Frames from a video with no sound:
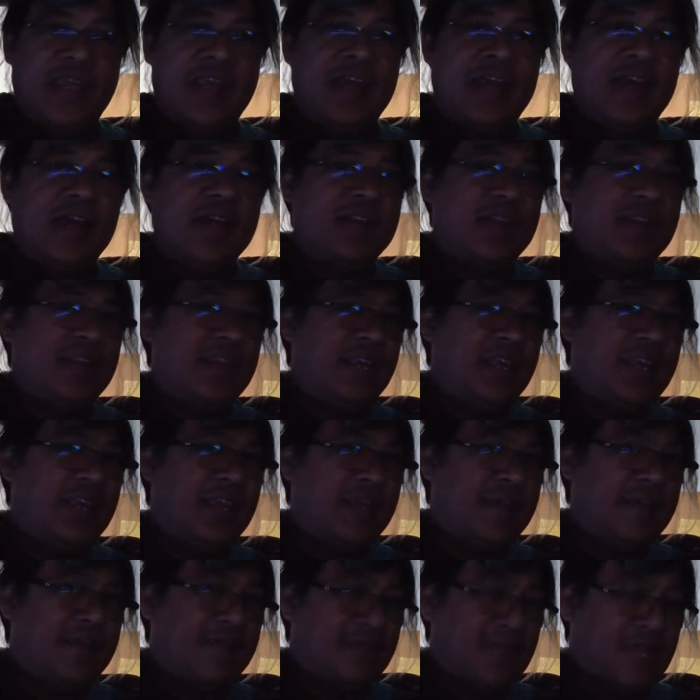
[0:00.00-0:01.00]
got
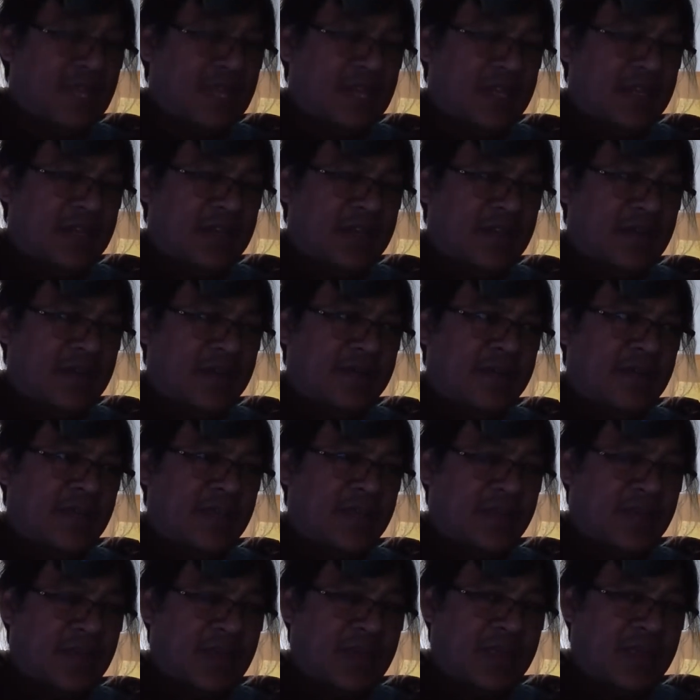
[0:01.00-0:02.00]
the flood of the
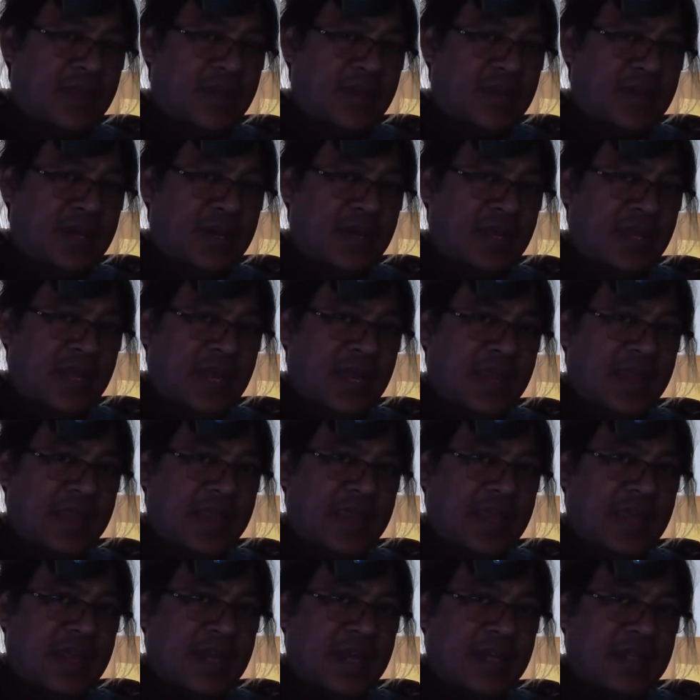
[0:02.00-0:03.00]
330, and
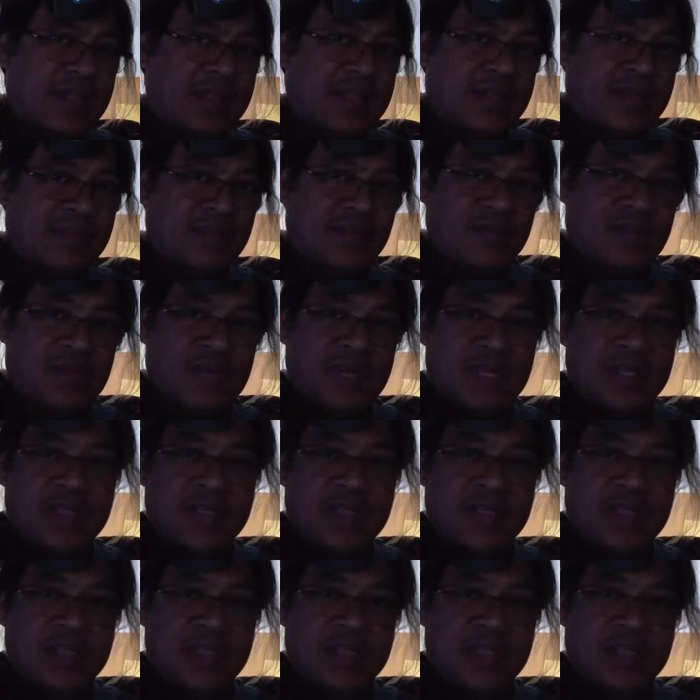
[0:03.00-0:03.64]
that is what